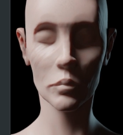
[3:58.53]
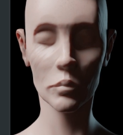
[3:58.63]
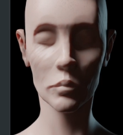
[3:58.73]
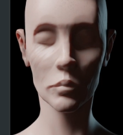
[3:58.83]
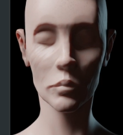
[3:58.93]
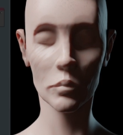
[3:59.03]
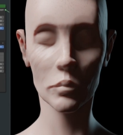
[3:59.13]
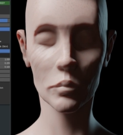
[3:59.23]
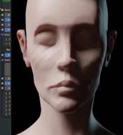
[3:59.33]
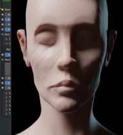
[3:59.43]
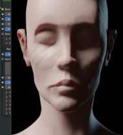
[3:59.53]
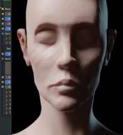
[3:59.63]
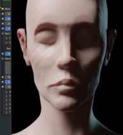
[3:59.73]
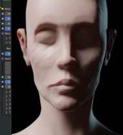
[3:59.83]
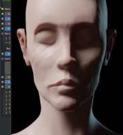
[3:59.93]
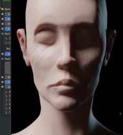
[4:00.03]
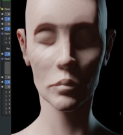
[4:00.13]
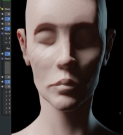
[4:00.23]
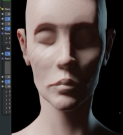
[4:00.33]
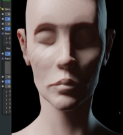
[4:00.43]

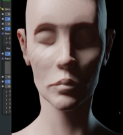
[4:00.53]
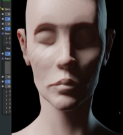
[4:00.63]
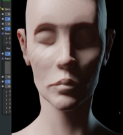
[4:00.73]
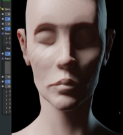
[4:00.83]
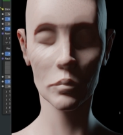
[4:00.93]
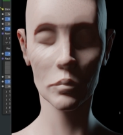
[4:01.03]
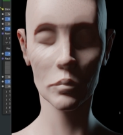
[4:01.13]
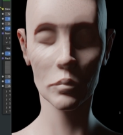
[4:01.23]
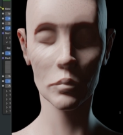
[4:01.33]
(no one is talking)